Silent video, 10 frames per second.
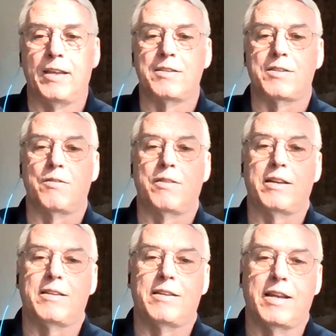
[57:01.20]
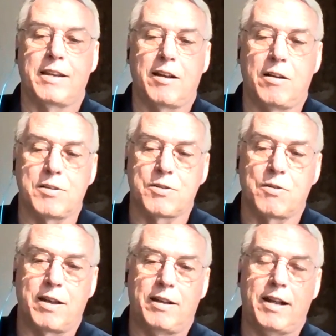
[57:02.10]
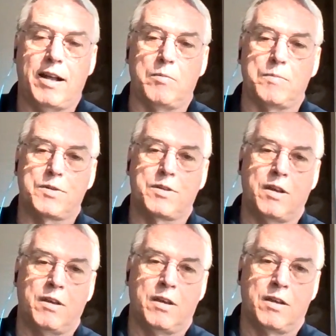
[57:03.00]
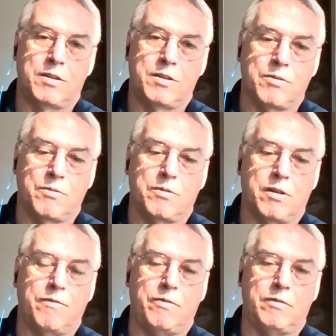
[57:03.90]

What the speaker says: And so that also helps to